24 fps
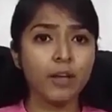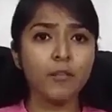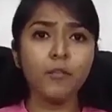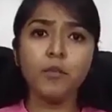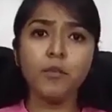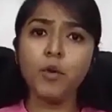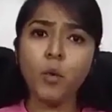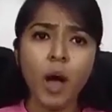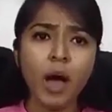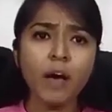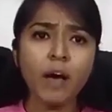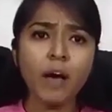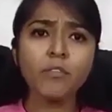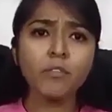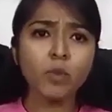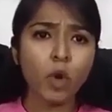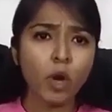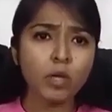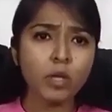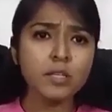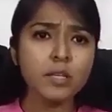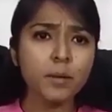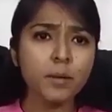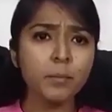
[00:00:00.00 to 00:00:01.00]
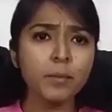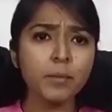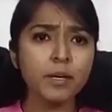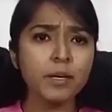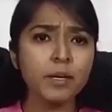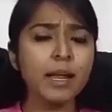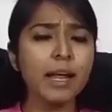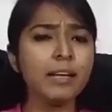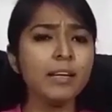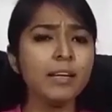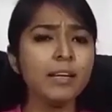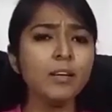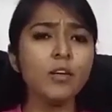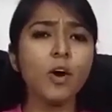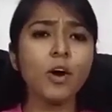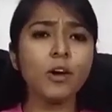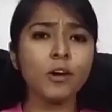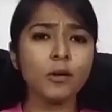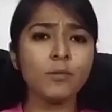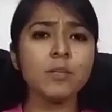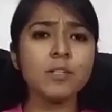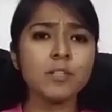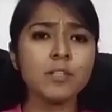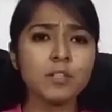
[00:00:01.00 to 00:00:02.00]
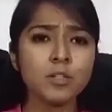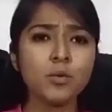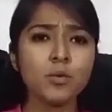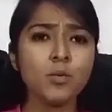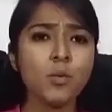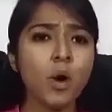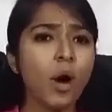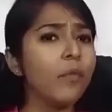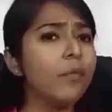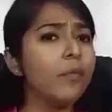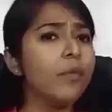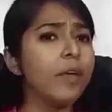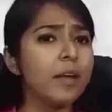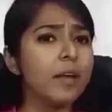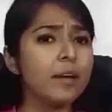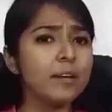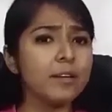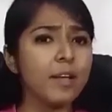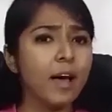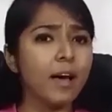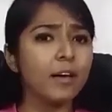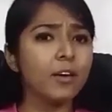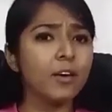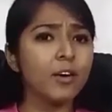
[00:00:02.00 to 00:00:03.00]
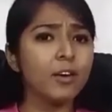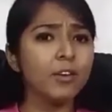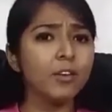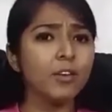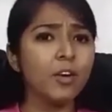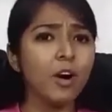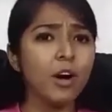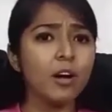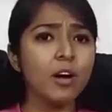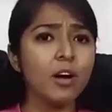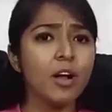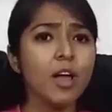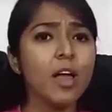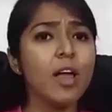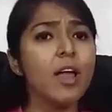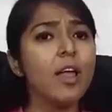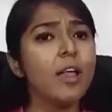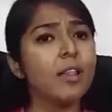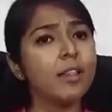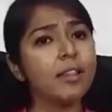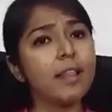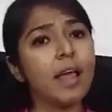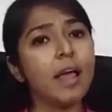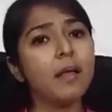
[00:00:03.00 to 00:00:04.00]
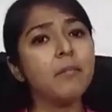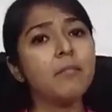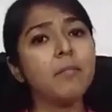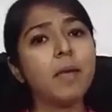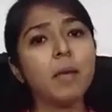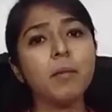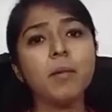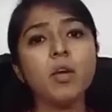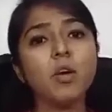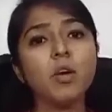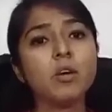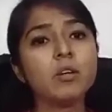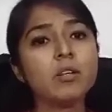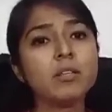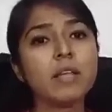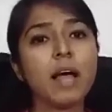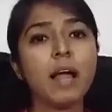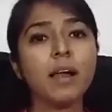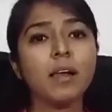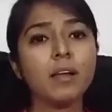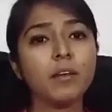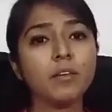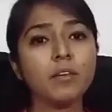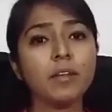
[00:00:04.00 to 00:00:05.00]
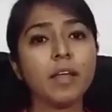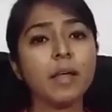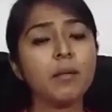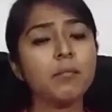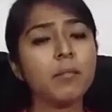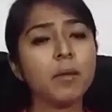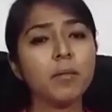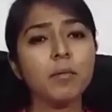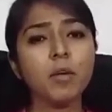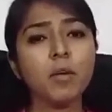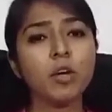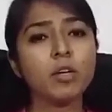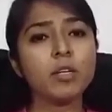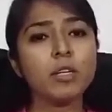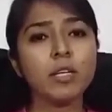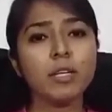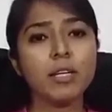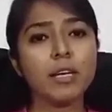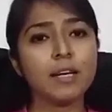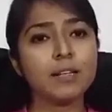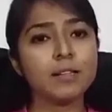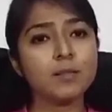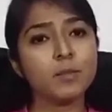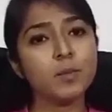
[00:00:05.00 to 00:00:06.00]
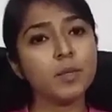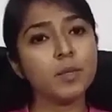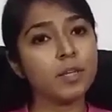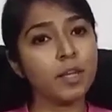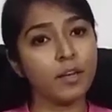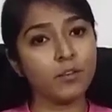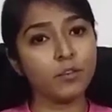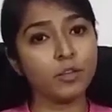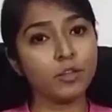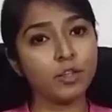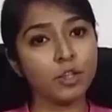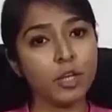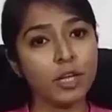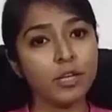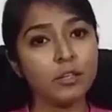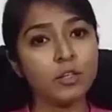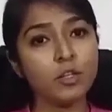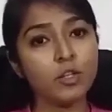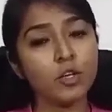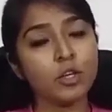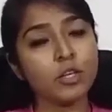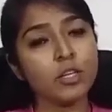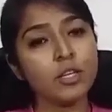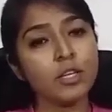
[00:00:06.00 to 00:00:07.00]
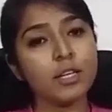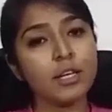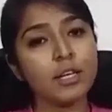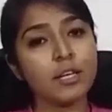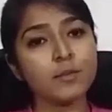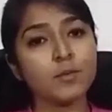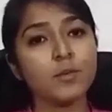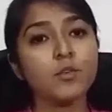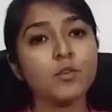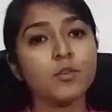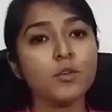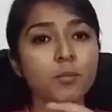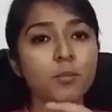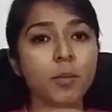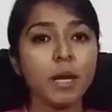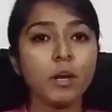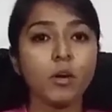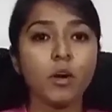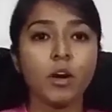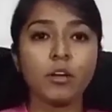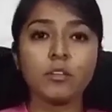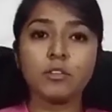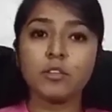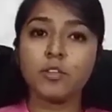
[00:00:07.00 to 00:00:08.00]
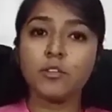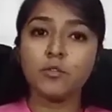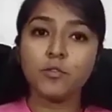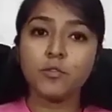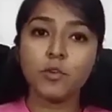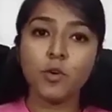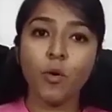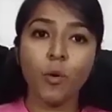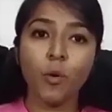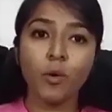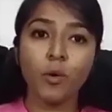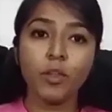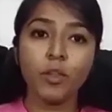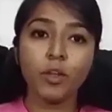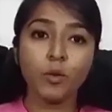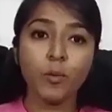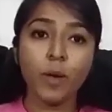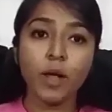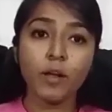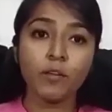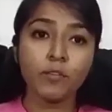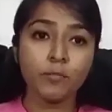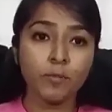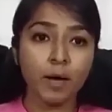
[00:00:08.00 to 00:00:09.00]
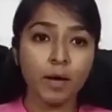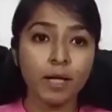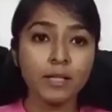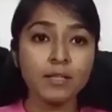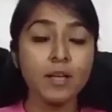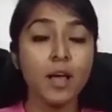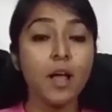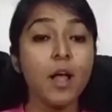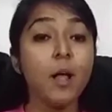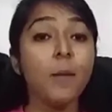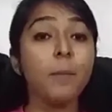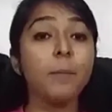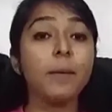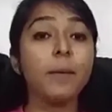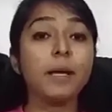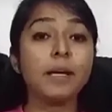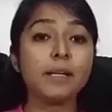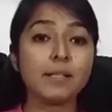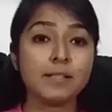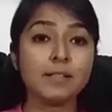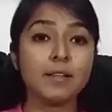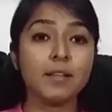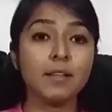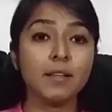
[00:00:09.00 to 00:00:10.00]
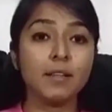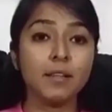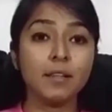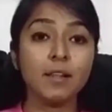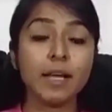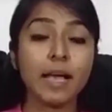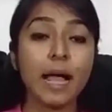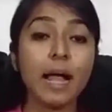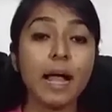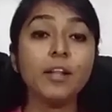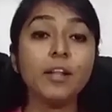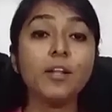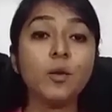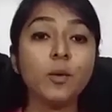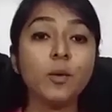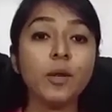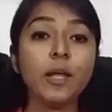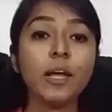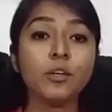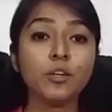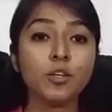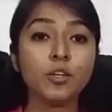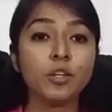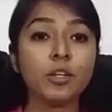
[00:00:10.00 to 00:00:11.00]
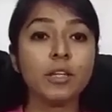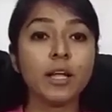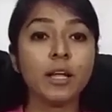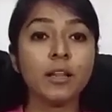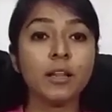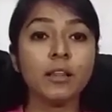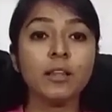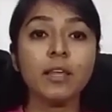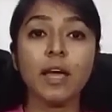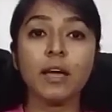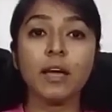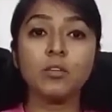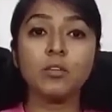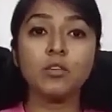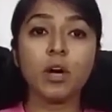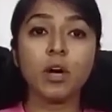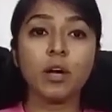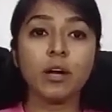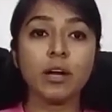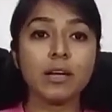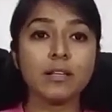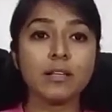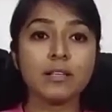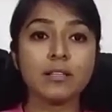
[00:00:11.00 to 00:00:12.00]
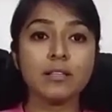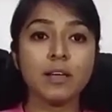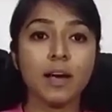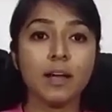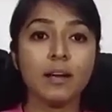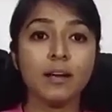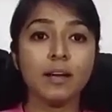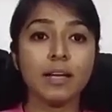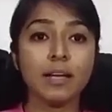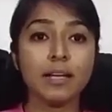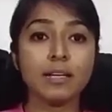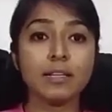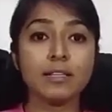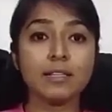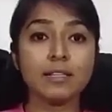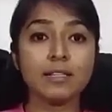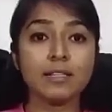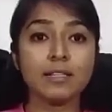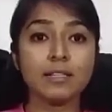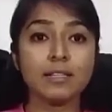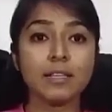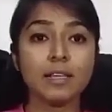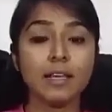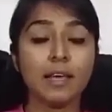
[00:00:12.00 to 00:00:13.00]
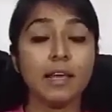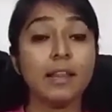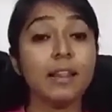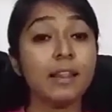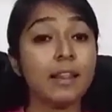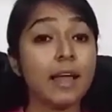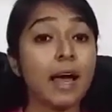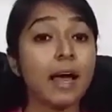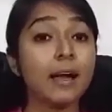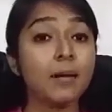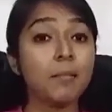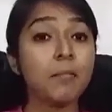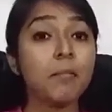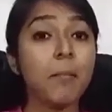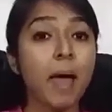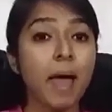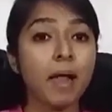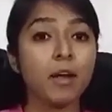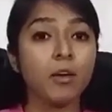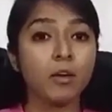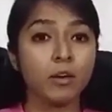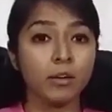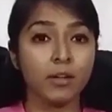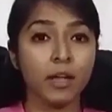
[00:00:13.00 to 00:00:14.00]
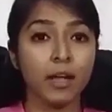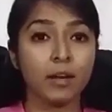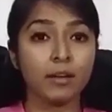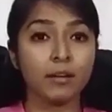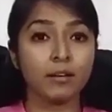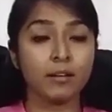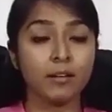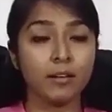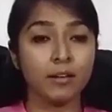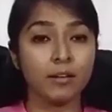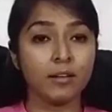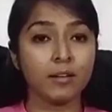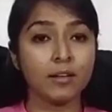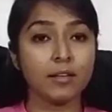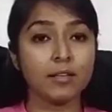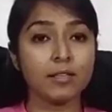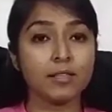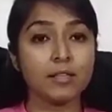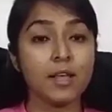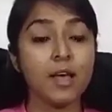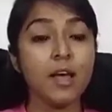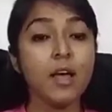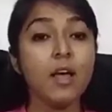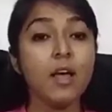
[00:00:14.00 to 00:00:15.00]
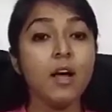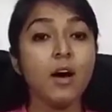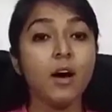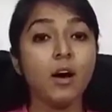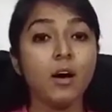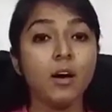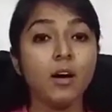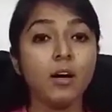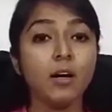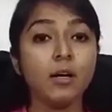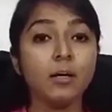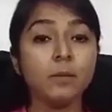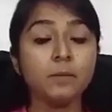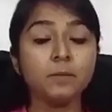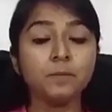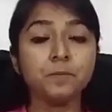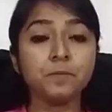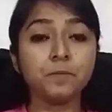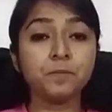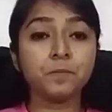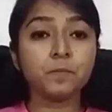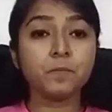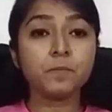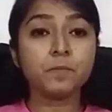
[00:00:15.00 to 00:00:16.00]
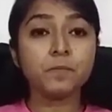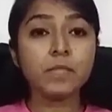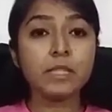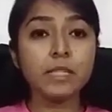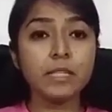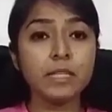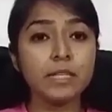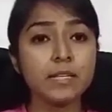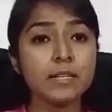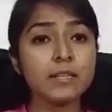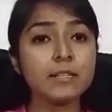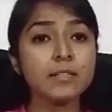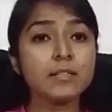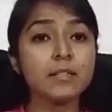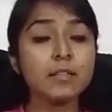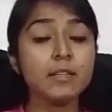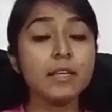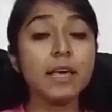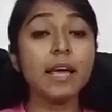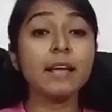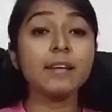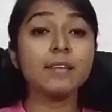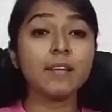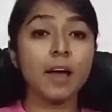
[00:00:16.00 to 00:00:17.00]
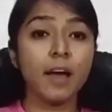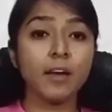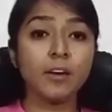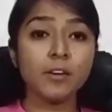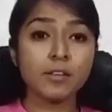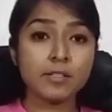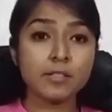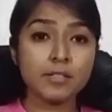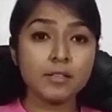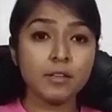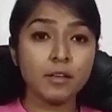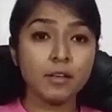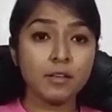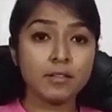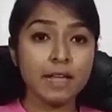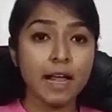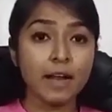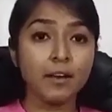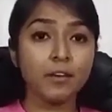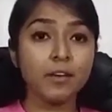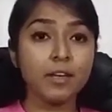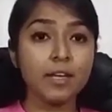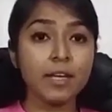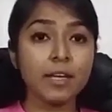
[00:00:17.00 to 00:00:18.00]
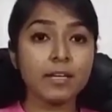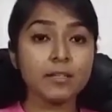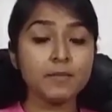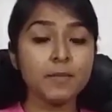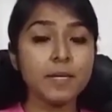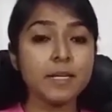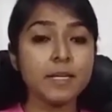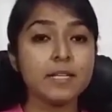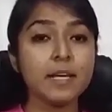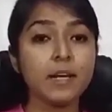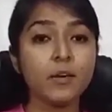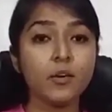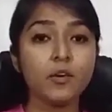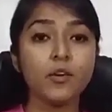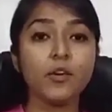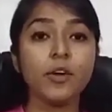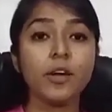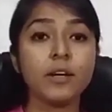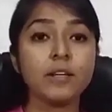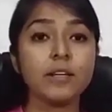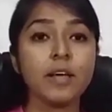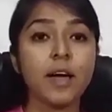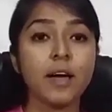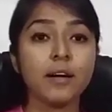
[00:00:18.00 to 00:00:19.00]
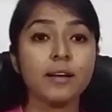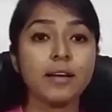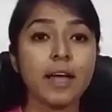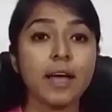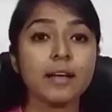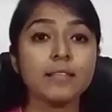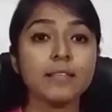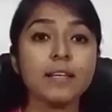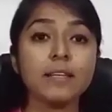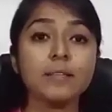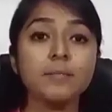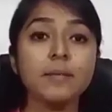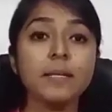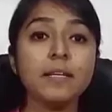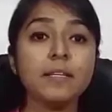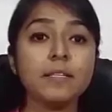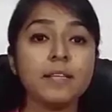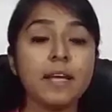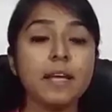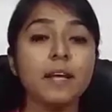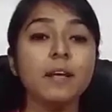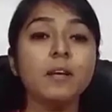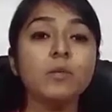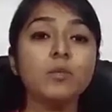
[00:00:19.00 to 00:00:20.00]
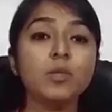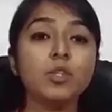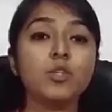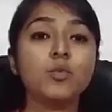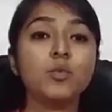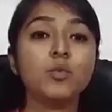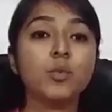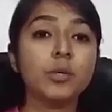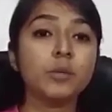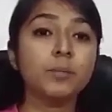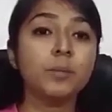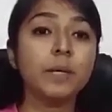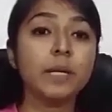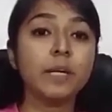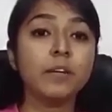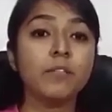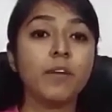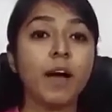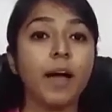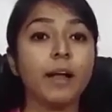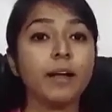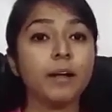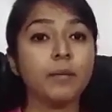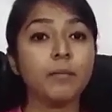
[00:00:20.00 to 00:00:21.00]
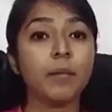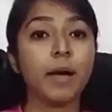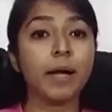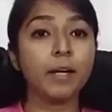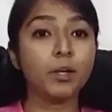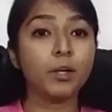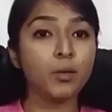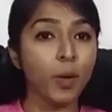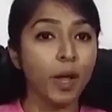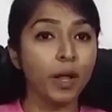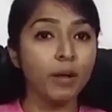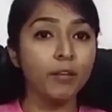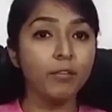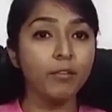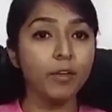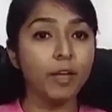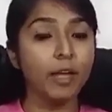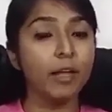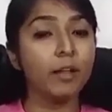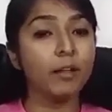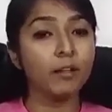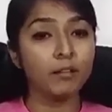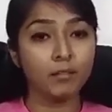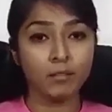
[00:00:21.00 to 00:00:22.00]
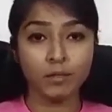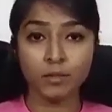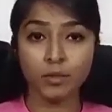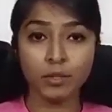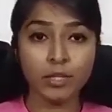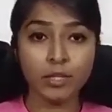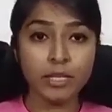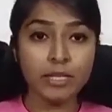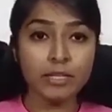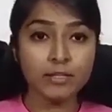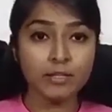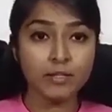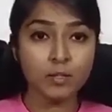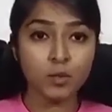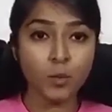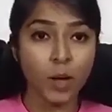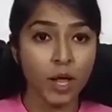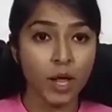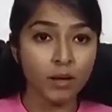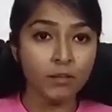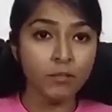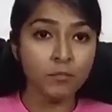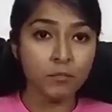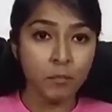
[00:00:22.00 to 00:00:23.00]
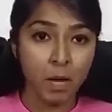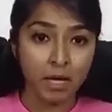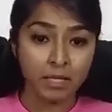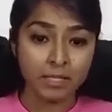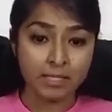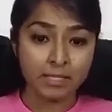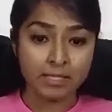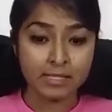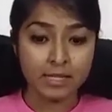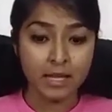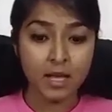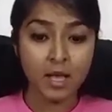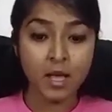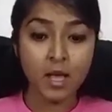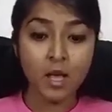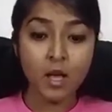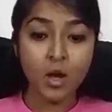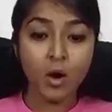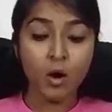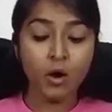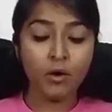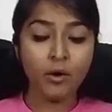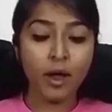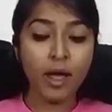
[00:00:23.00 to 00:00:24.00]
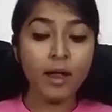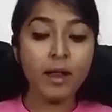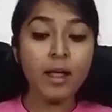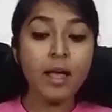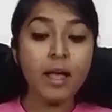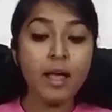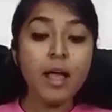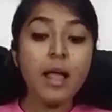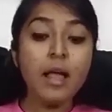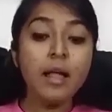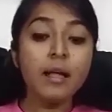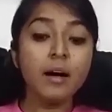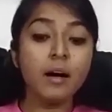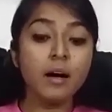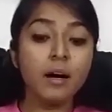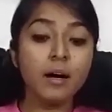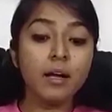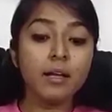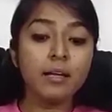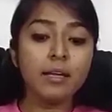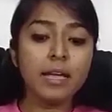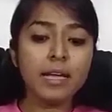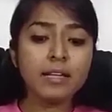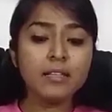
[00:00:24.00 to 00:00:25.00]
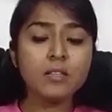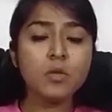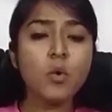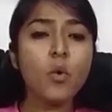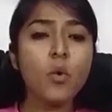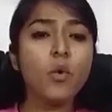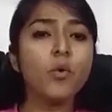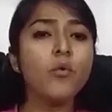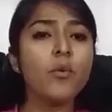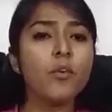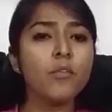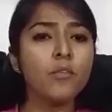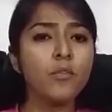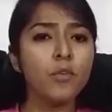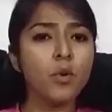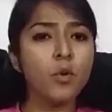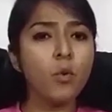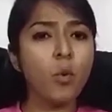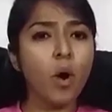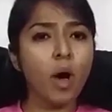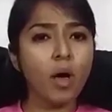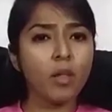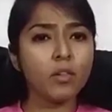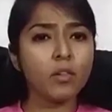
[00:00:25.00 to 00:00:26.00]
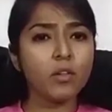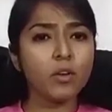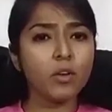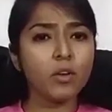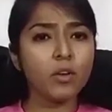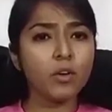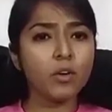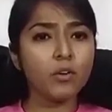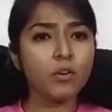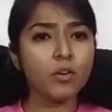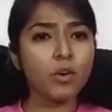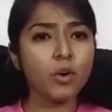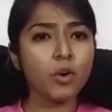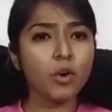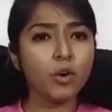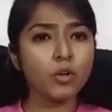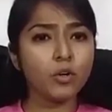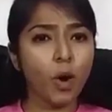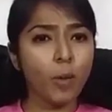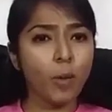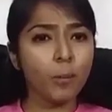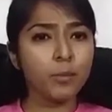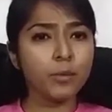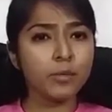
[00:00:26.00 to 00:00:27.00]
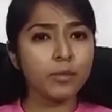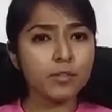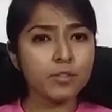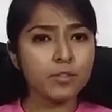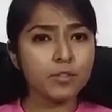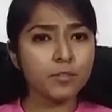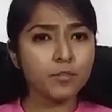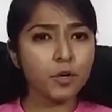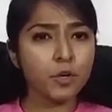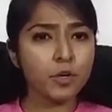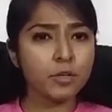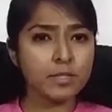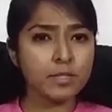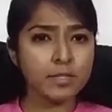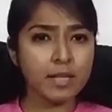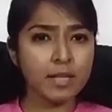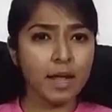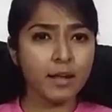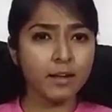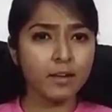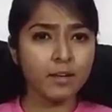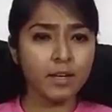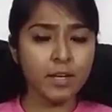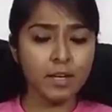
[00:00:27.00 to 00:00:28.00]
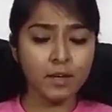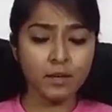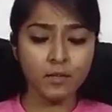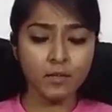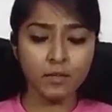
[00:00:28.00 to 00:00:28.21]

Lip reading: If you have not submitted any documents throughout the entire year, then maybe your TDS will never change. Your TDS will remain constant for all the 12 months, because the calculation that the HR has done is in that manner, that it is the entire salary has been taken, or entire tax has been taken, which will be divided by 12 in these 12 months. Alright, let's go to a few other components of your salary.